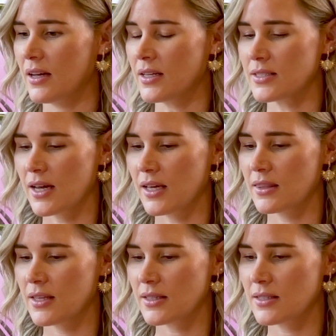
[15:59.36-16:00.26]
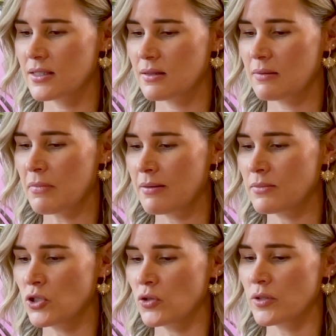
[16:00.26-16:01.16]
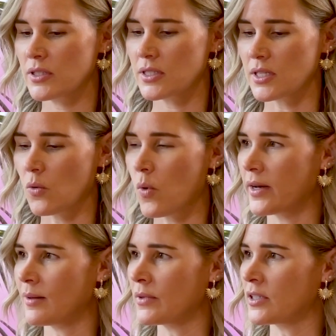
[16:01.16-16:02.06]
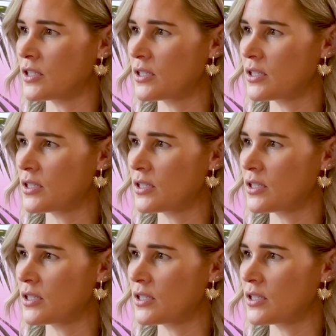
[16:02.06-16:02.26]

And it's like, that's my muse. It's like one image.